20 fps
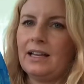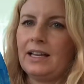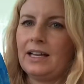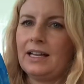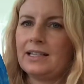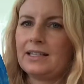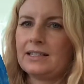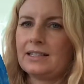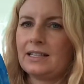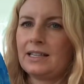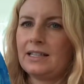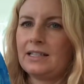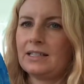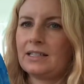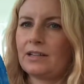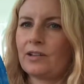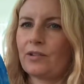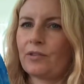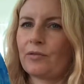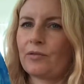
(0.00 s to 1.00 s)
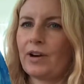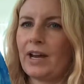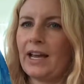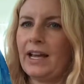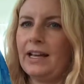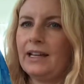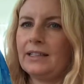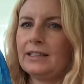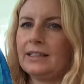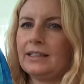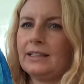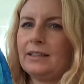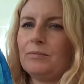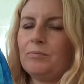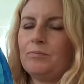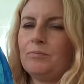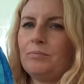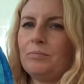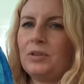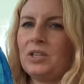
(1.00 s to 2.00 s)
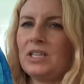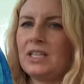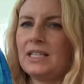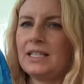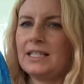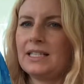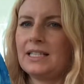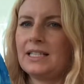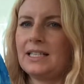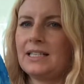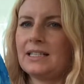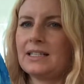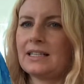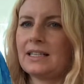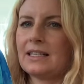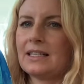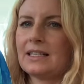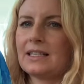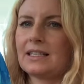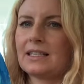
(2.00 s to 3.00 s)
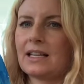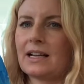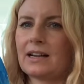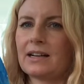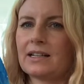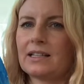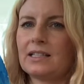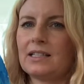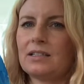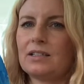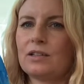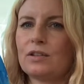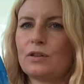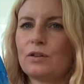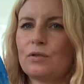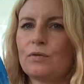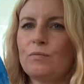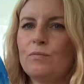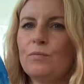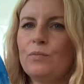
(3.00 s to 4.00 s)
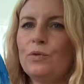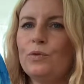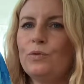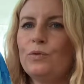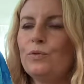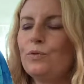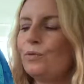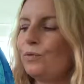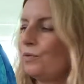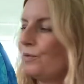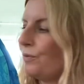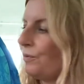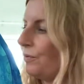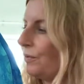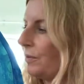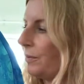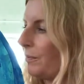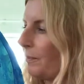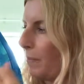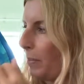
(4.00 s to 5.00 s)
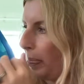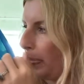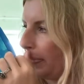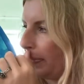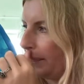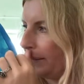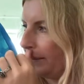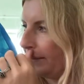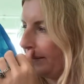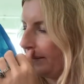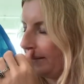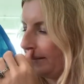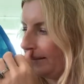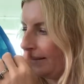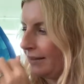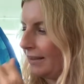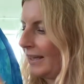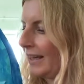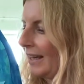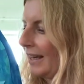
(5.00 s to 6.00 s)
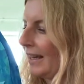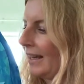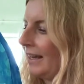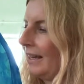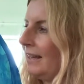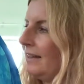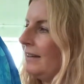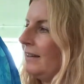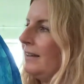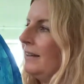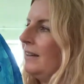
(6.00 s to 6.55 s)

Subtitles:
as it cracked, the pieces started to move. Okay,